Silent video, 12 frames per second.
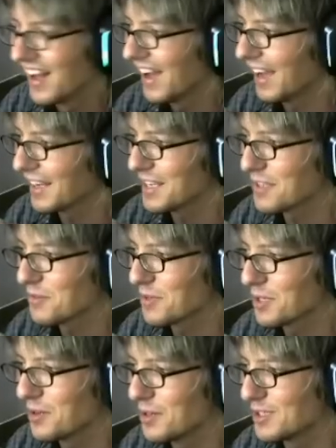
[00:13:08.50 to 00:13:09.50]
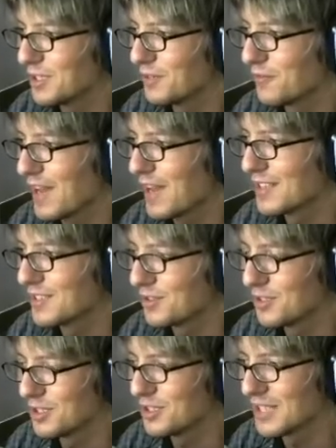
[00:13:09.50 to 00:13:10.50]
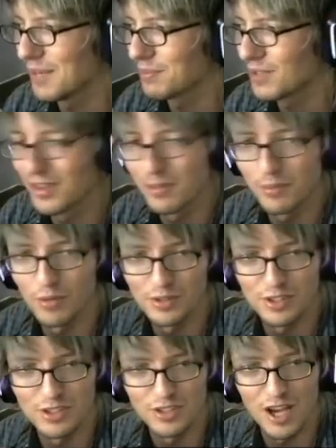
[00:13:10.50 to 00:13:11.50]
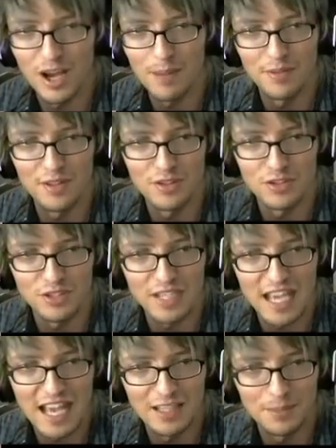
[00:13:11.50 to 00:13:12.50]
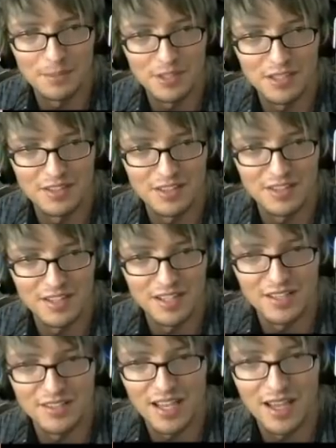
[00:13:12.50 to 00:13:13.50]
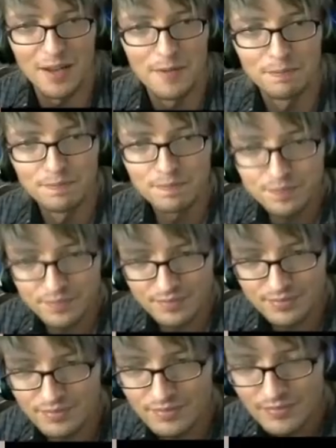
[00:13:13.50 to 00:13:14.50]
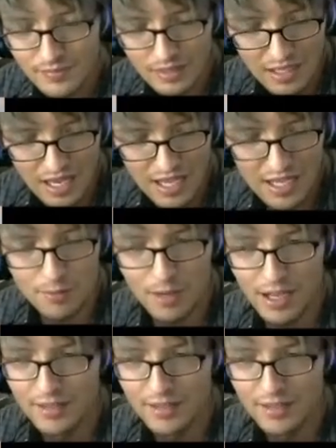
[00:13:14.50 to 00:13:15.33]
I guess we were going too fast, so she stepped on the board to stop and then just galloped into the sunset. Anyway,